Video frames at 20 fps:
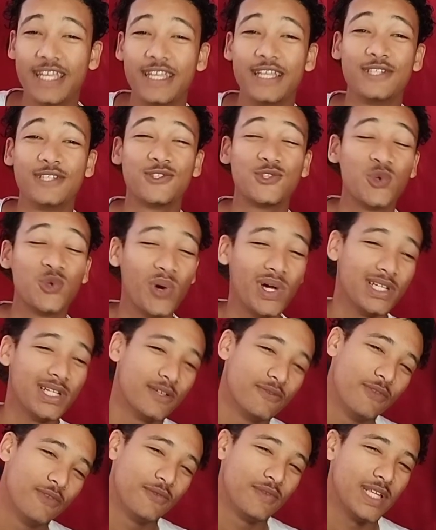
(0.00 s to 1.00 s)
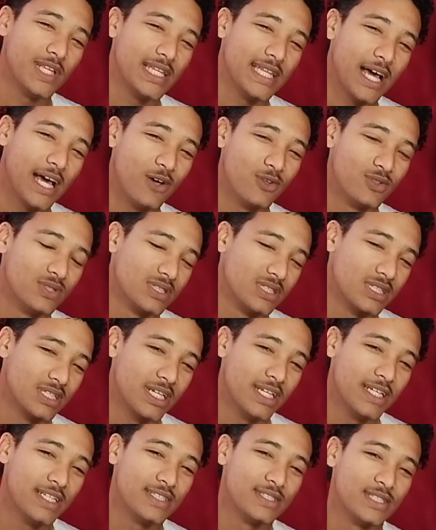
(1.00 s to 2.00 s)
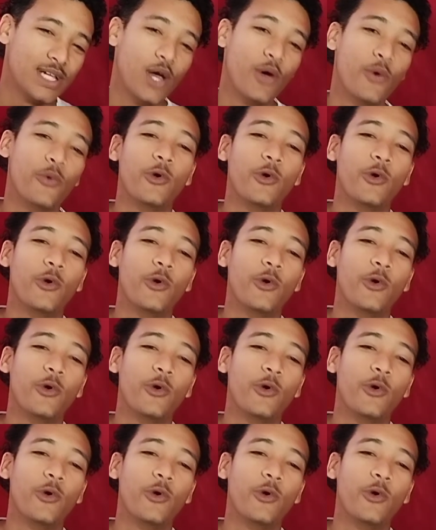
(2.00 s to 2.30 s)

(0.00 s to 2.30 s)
yes, 250,000 credits,